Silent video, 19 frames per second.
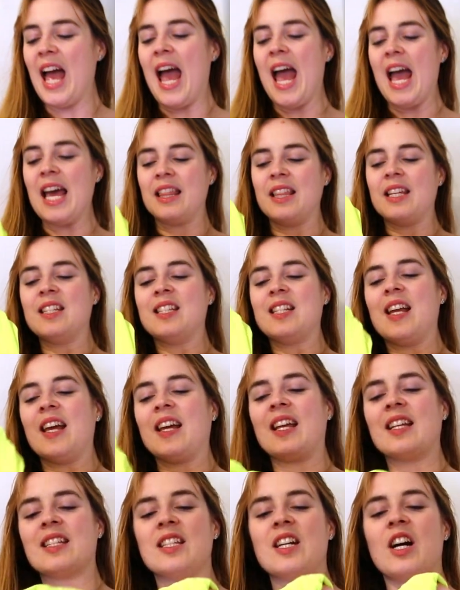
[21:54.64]
And these
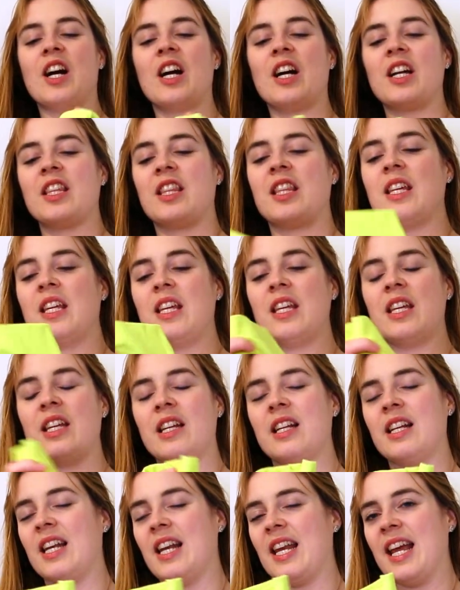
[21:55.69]
leggings are
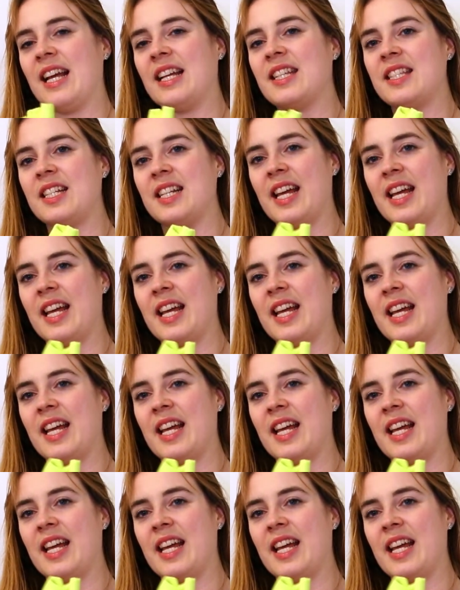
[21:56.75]
the Legacy